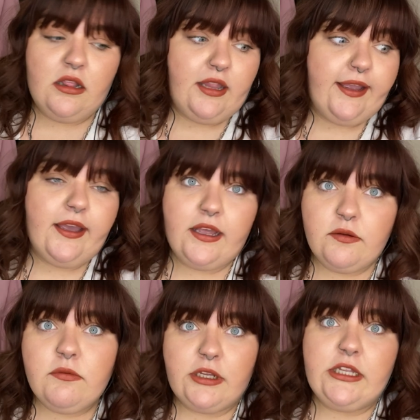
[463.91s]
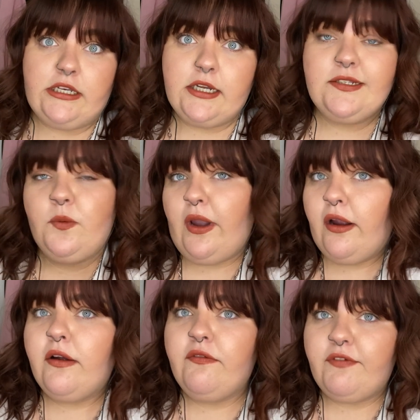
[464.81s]
Like, it really does
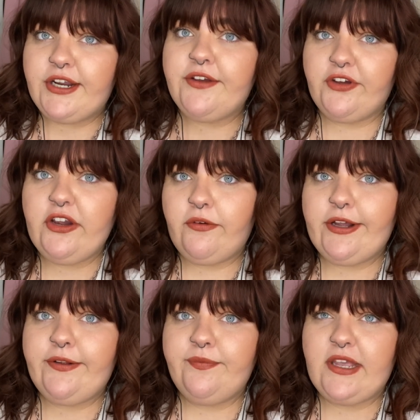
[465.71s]
wear very, very well.